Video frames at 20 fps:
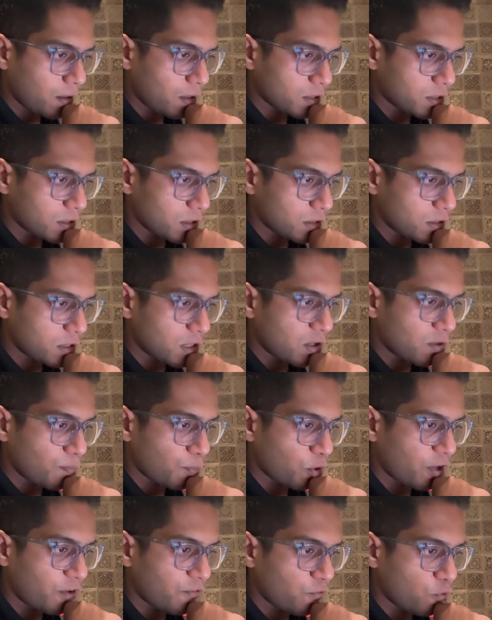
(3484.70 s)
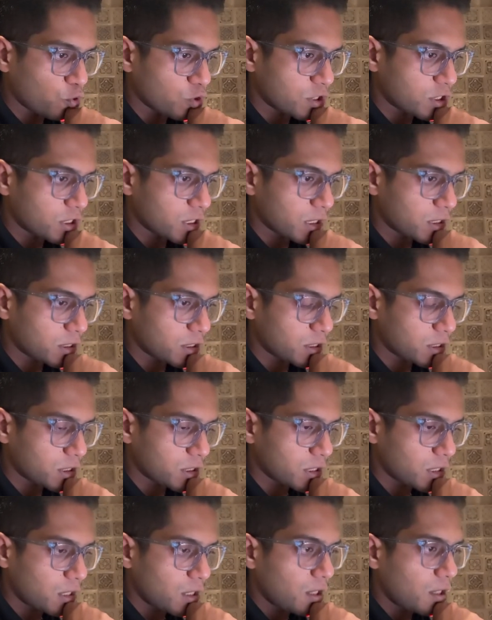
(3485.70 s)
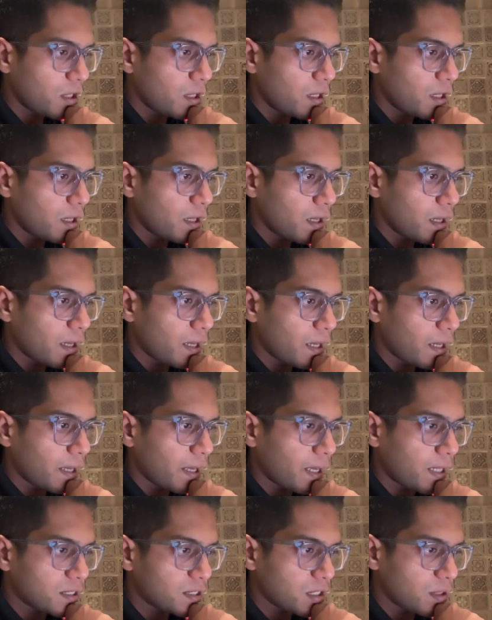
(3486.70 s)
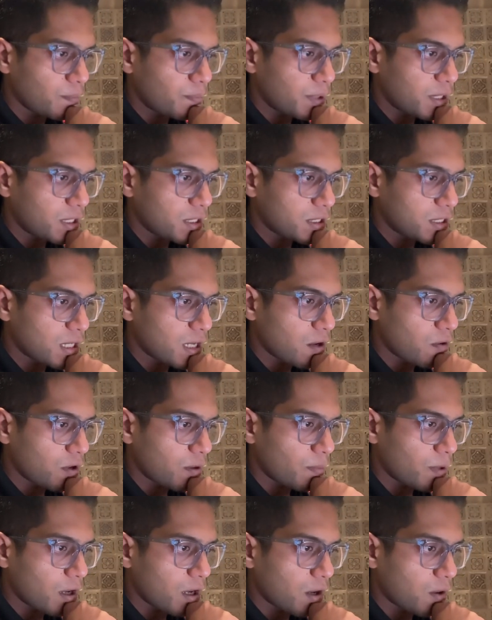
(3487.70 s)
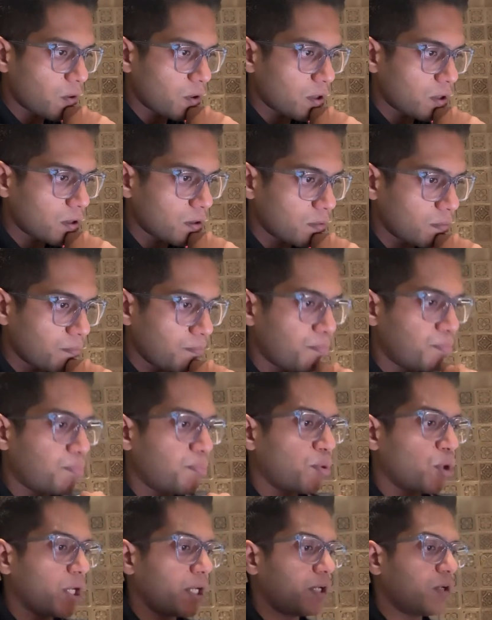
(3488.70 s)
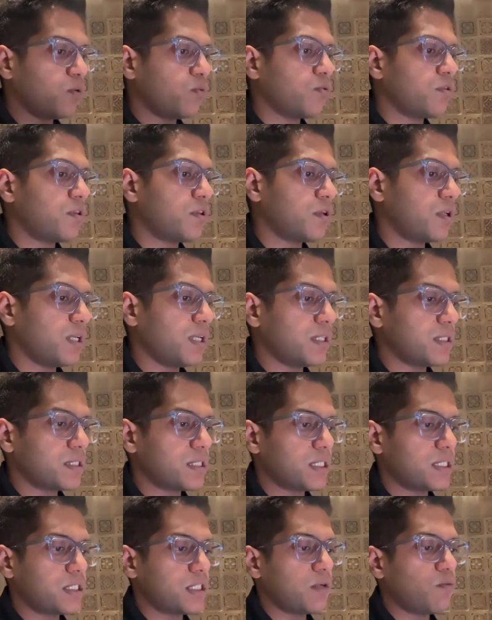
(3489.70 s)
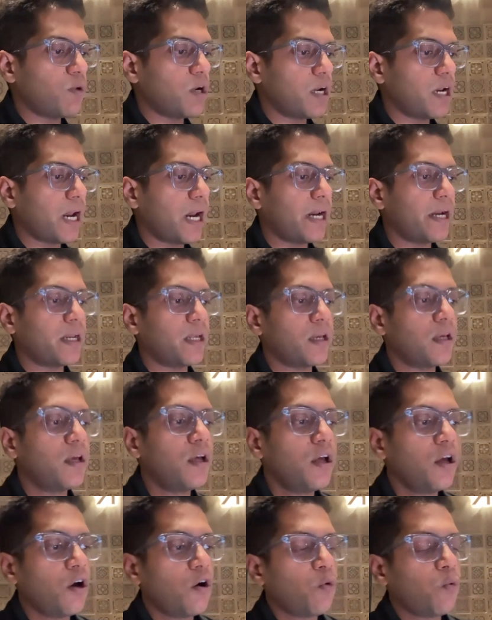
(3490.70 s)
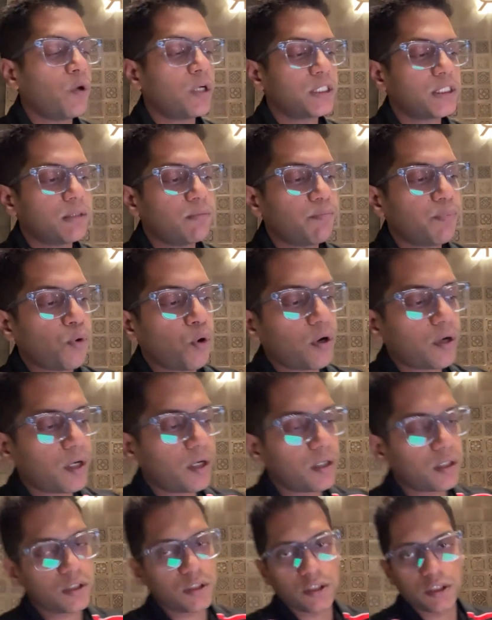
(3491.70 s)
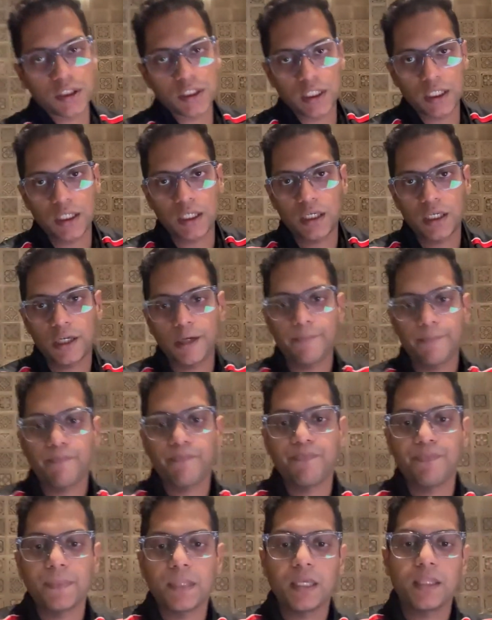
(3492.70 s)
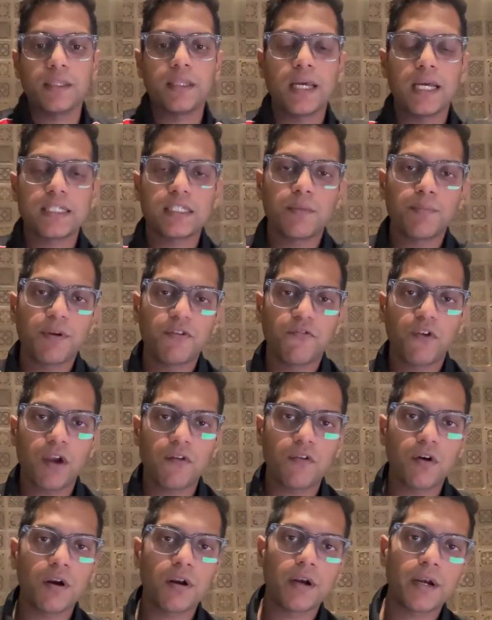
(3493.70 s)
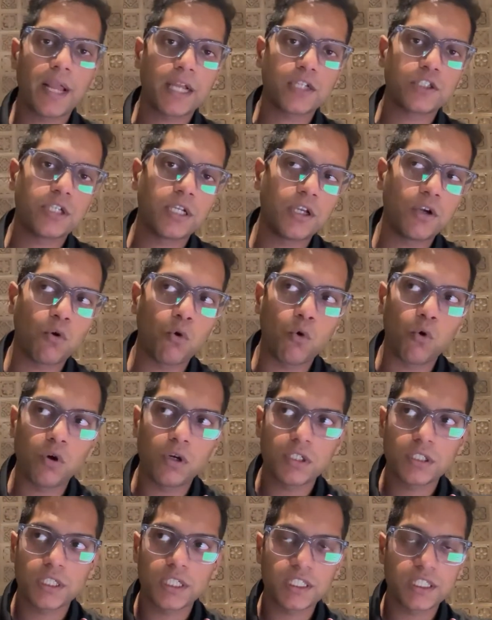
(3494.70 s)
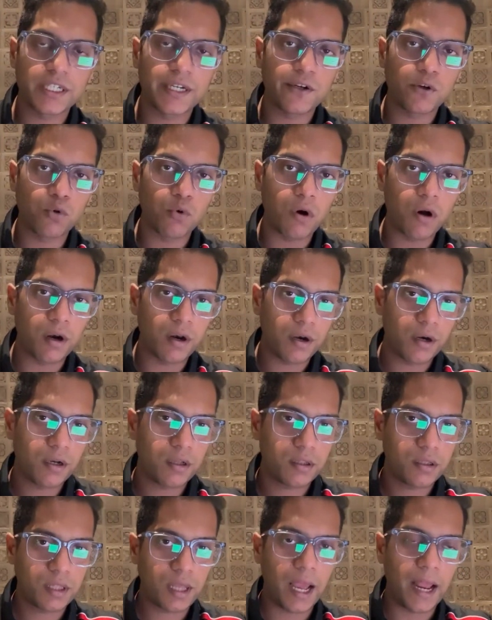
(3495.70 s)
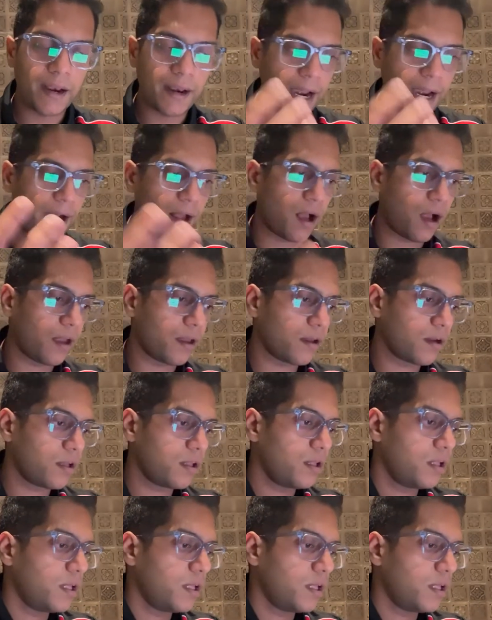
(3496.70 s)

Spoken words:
Russell's down 0.46, S&P is down about 0.23, 6190. What is important is to see the S&P 500 actually hold 6200 and head higher.